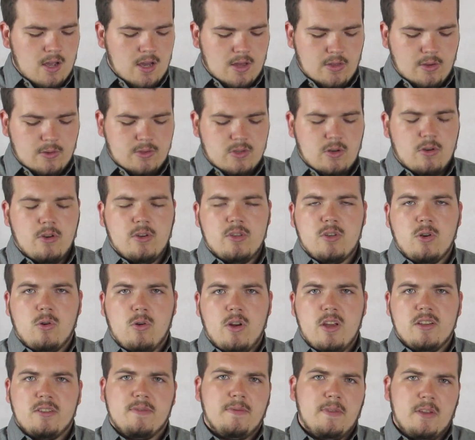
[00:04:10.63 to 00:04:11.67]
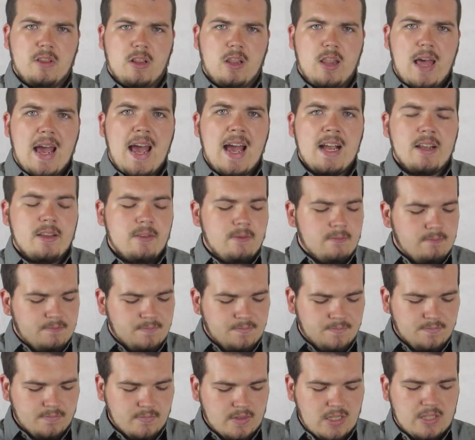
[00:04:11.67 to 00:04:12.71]
Those are notorious for the lag.
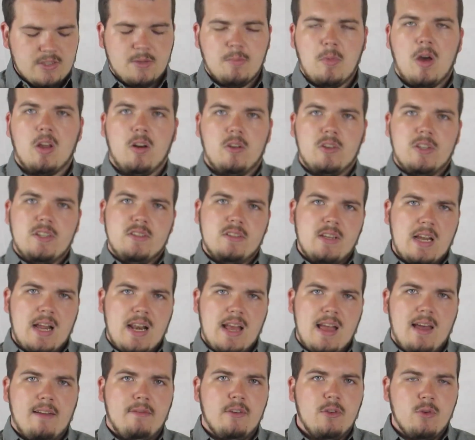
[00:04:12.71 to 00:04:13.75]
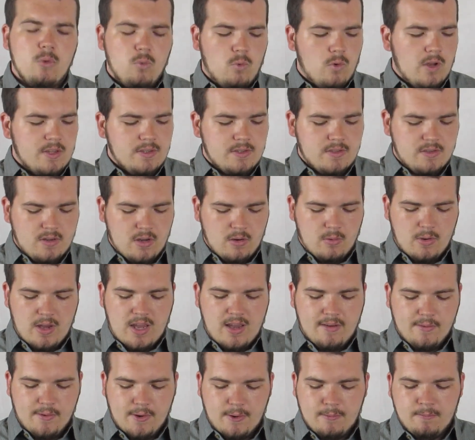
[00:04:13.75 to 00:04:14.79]
This model does not have it
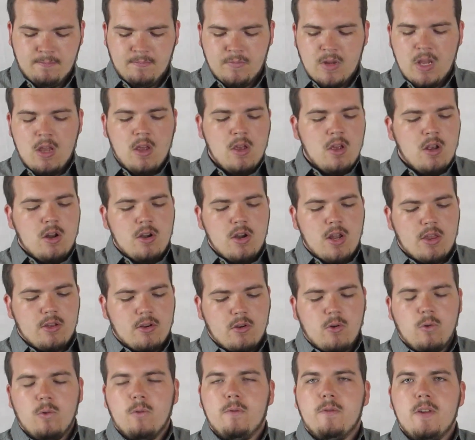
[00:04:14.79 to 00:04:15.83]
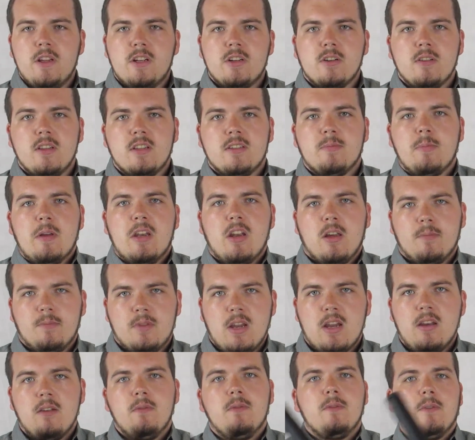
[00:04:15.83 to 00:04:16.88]
whatsoever. Another cool feature that's been
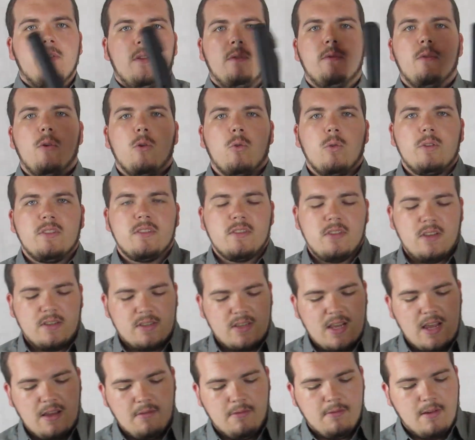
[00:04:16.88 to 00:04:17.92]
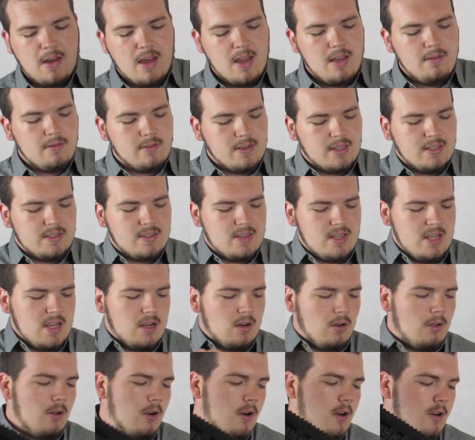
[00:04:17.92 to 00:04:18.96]
updated for the 416A5 is the
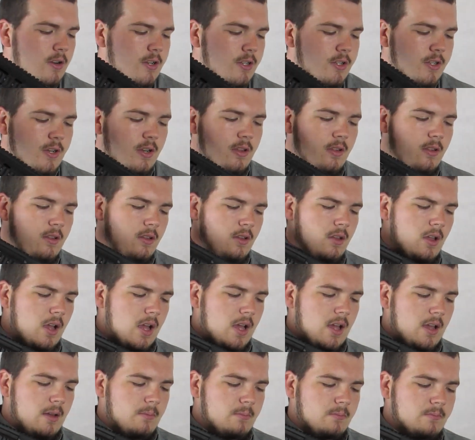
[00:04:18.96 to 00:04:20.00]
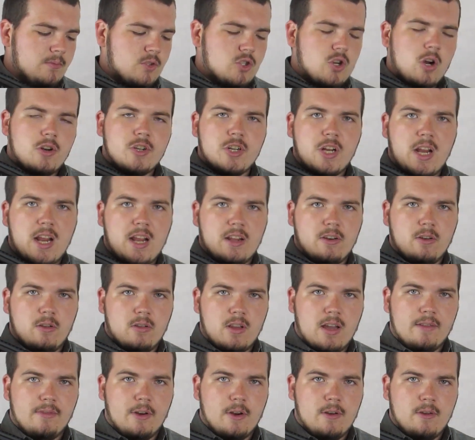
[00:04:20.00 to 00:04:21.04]
enlarged charging handle
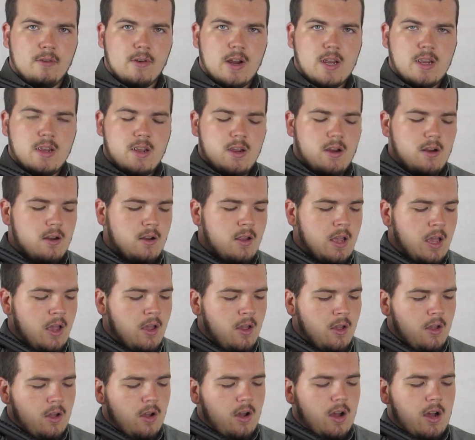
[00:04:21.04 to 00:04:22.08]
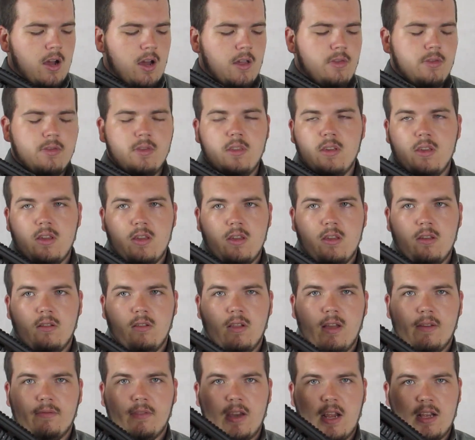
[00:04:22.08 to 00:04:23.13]
lever right here on the
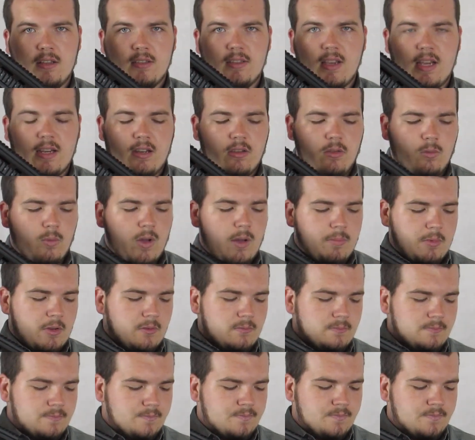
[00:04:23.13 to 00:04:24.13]
left-hand side of the weapon.